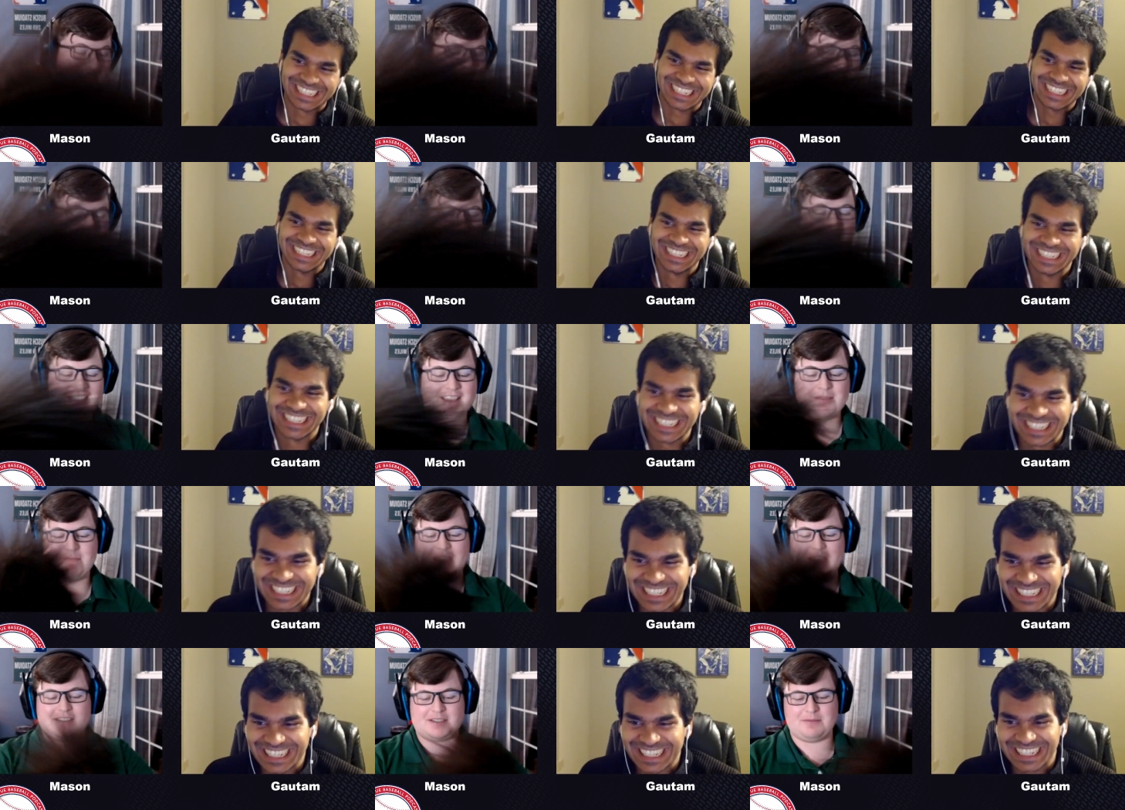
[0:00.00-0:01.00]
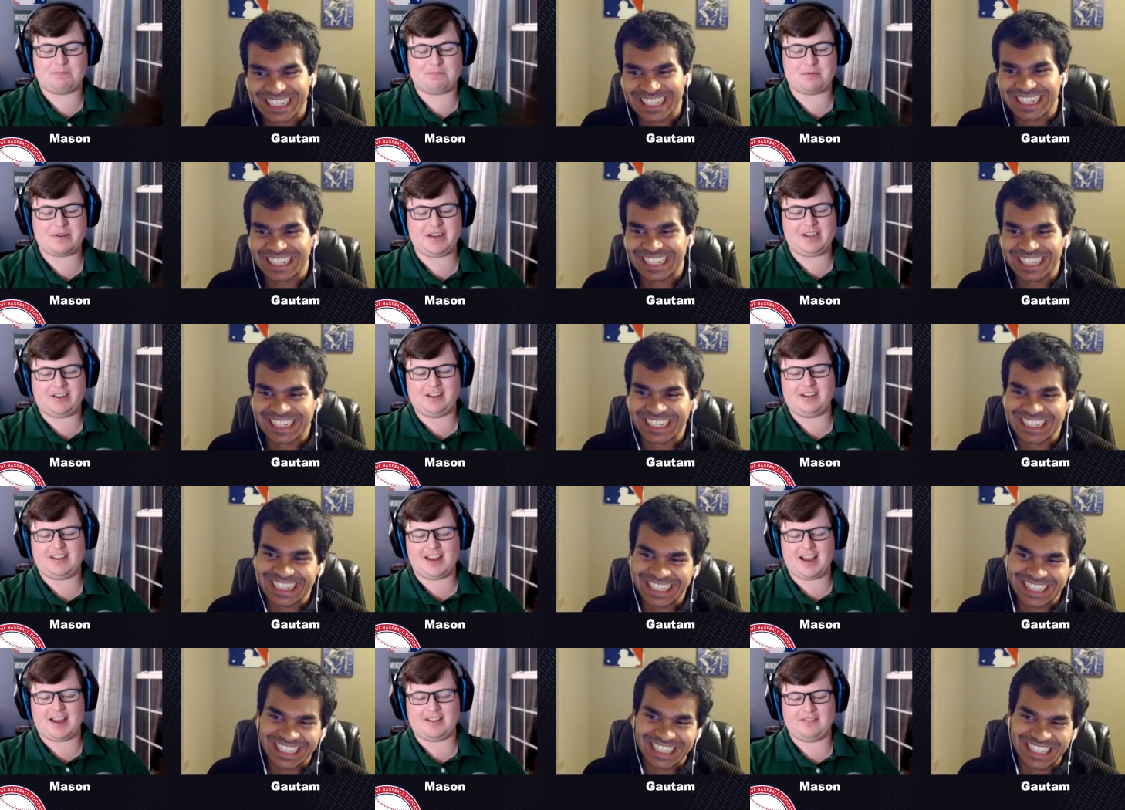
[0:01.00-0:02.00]
Speaker 1: he can make some pretty good
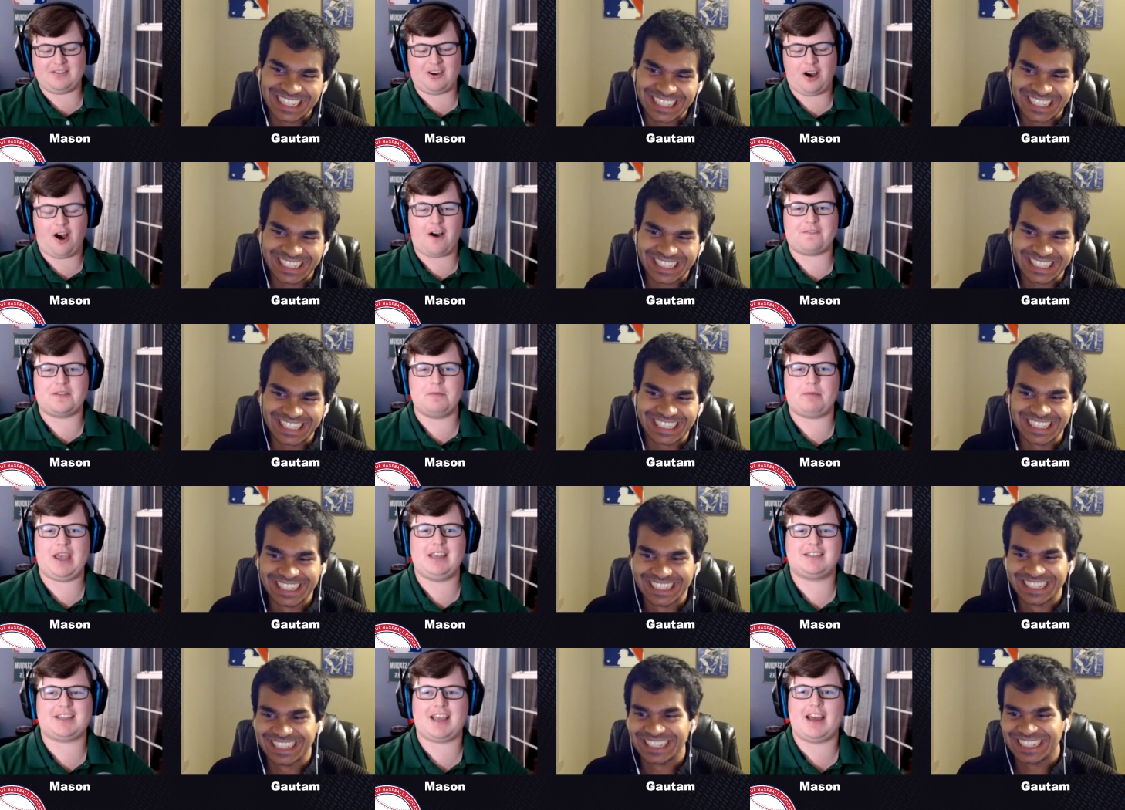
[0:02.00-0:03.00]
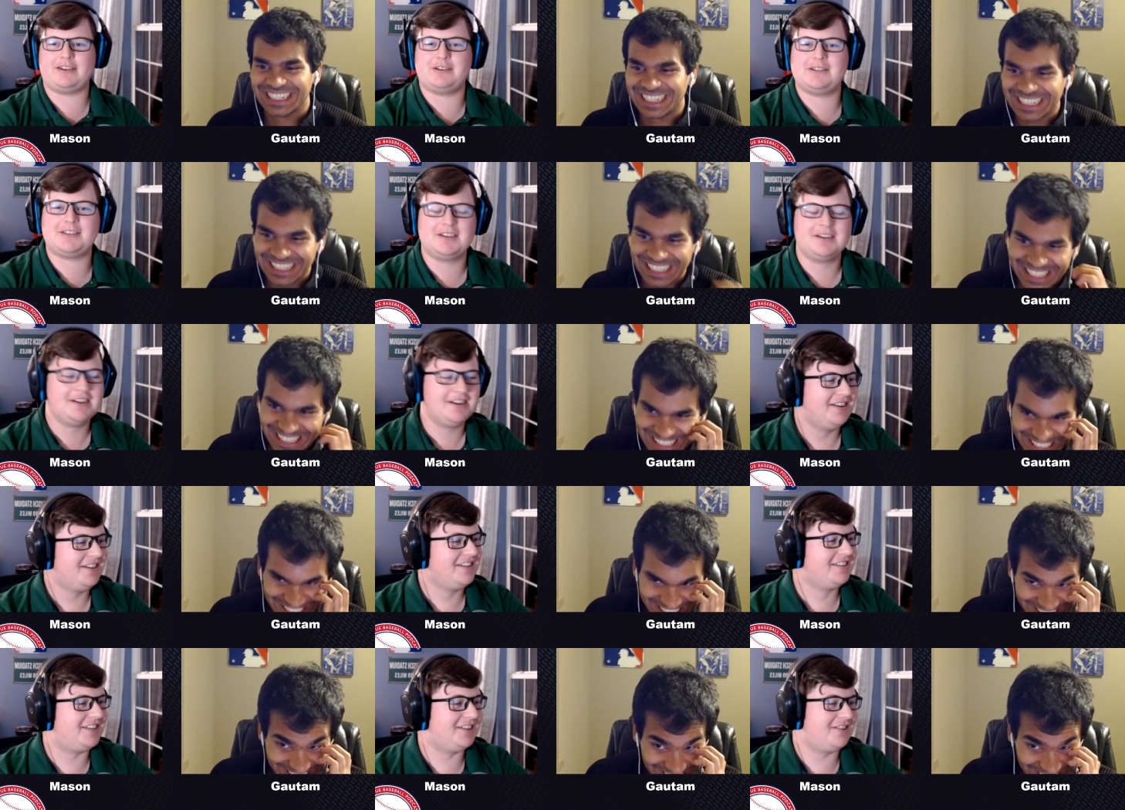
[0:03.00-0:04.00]
uh, off the base catches.
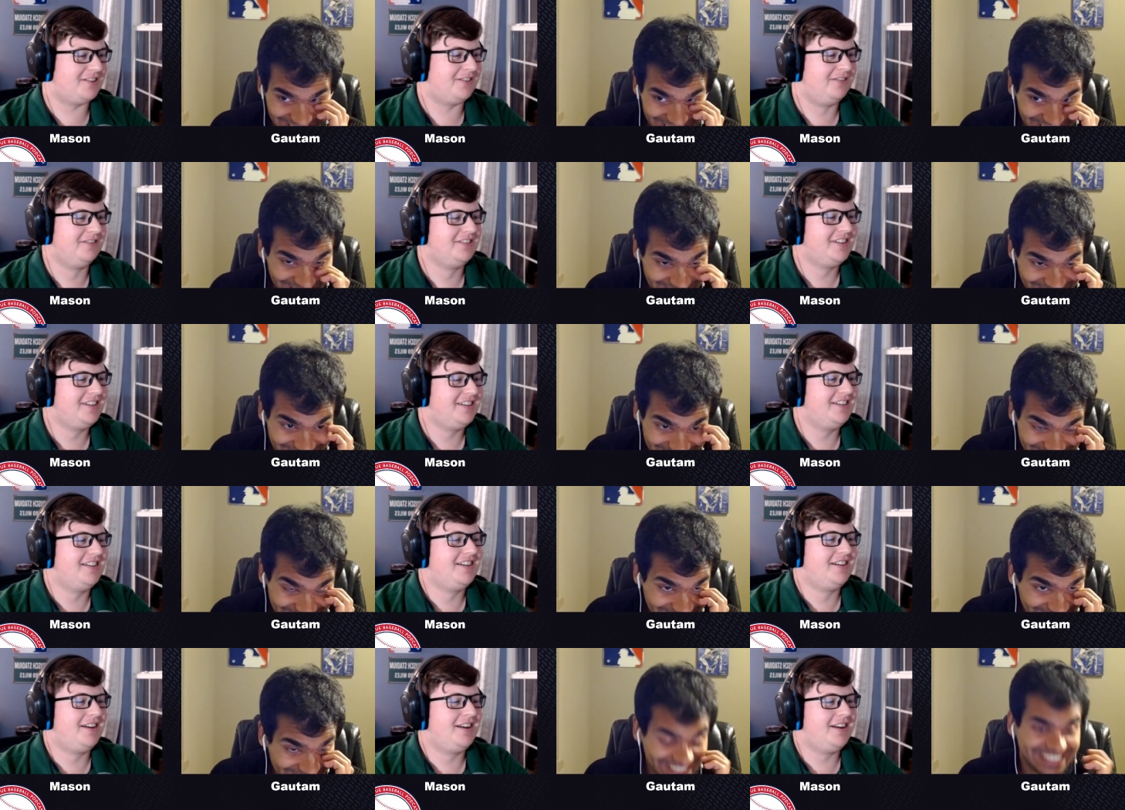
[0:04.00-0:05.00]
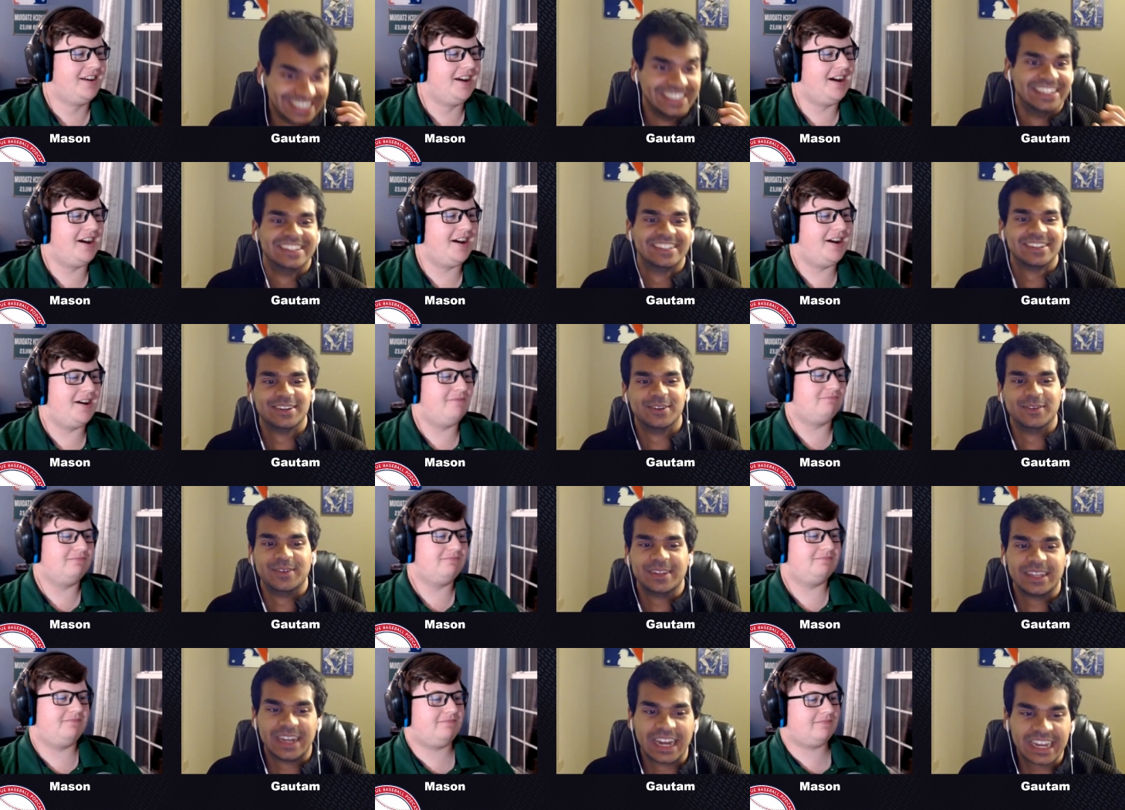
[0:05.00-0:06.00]
Speaker 2: So yeah. Um,
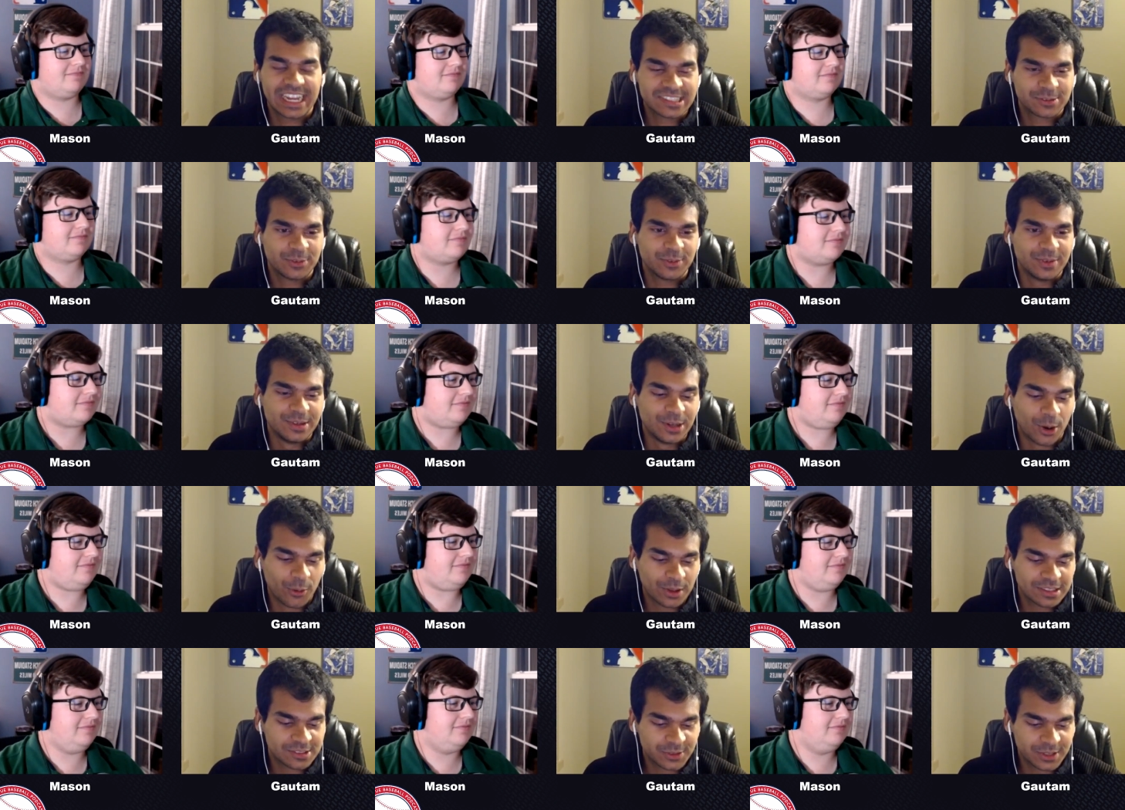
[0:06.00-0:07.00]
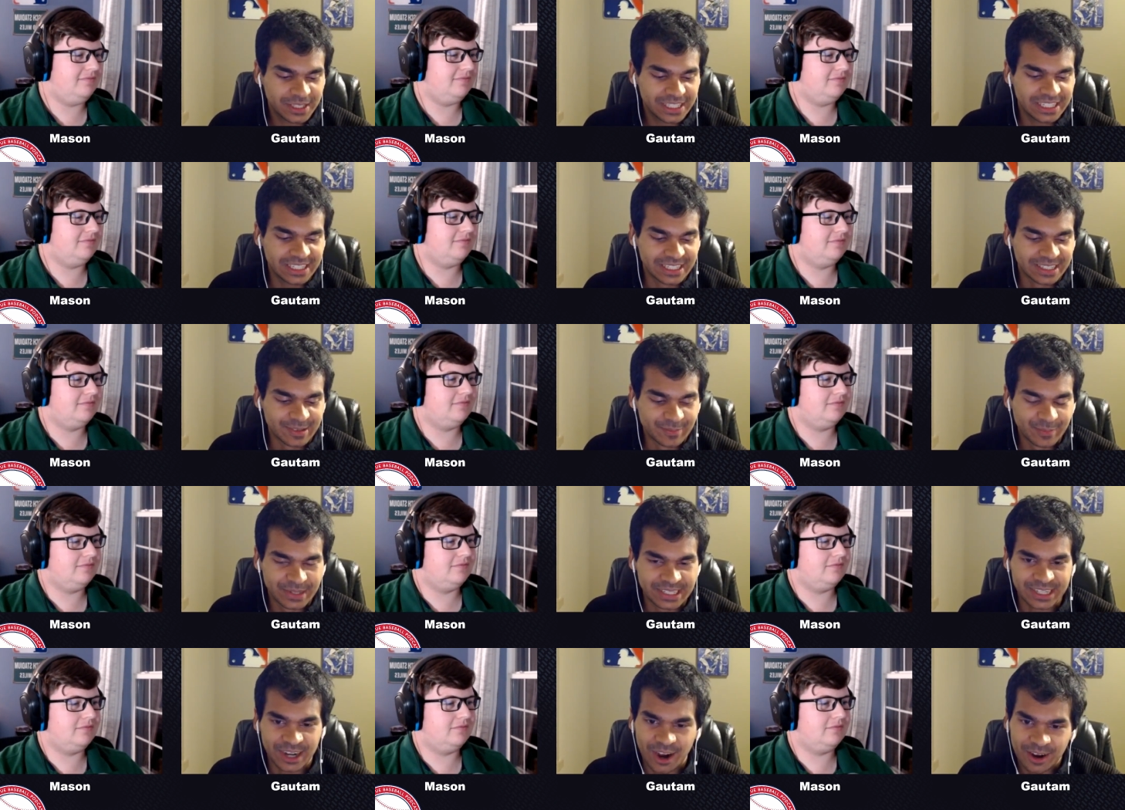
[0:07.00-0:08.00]
so I guess no one's really
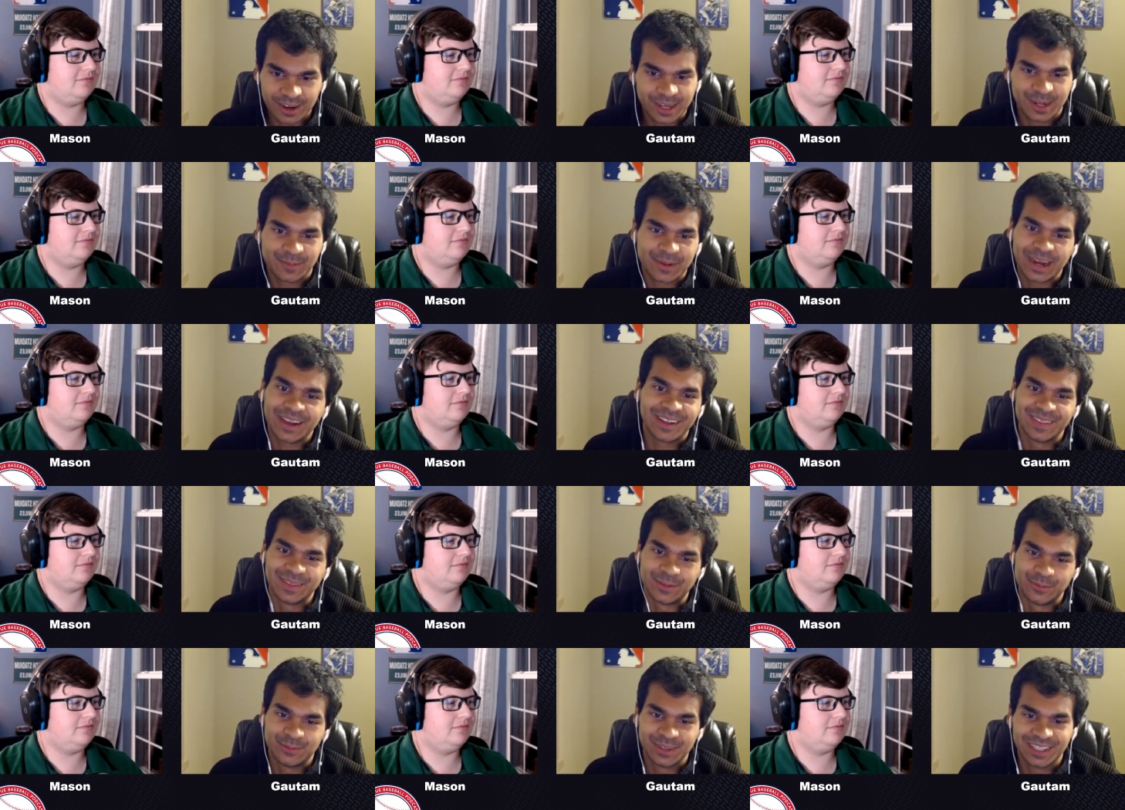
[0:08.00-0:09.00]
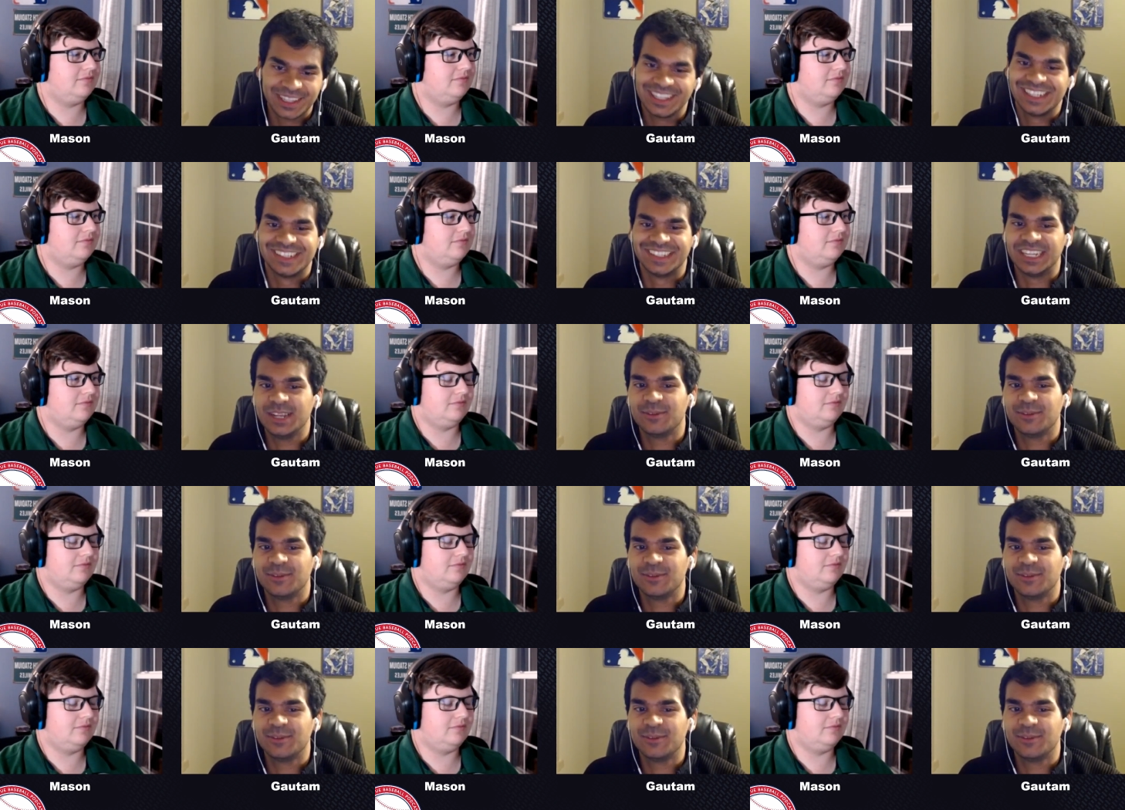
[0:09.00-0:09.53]
been talking about the Phillies